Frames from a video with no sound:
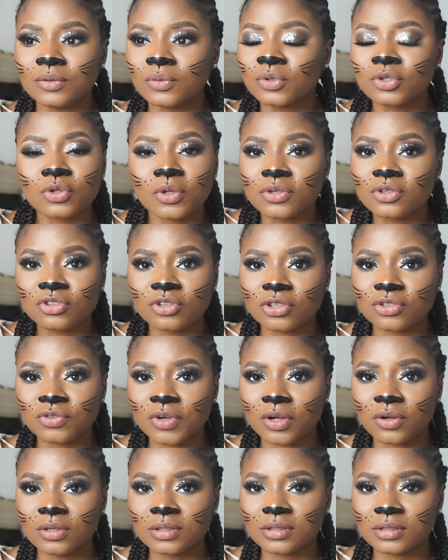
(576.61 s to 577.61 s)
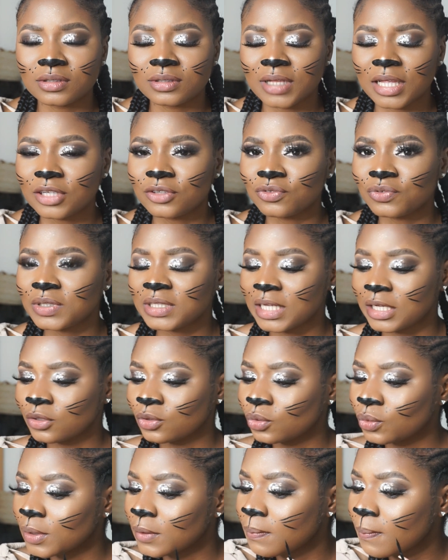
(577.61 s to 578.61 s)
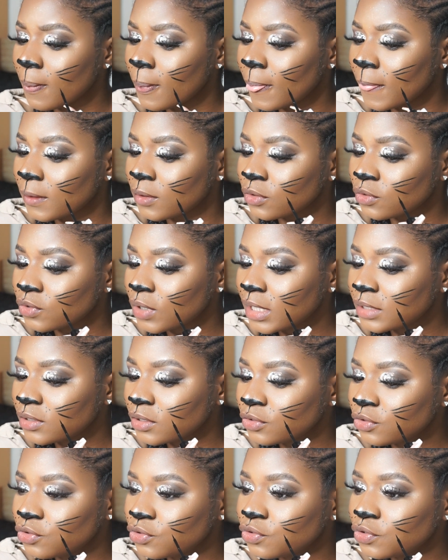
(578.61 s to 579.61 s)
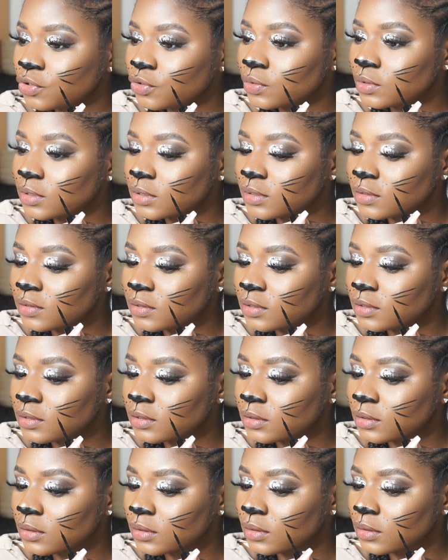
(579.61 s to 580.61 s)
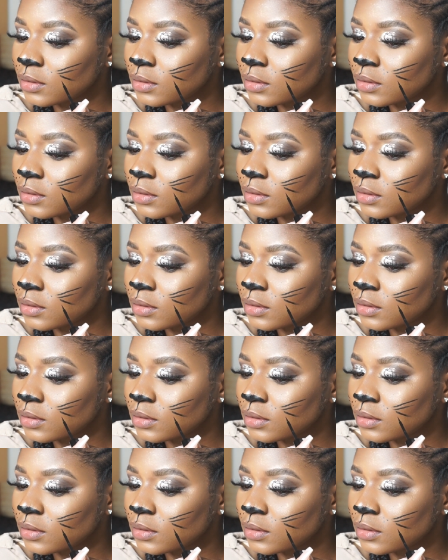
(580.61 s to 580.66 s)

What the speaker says: it's also just recording, like it's really annoying. So I just drew this.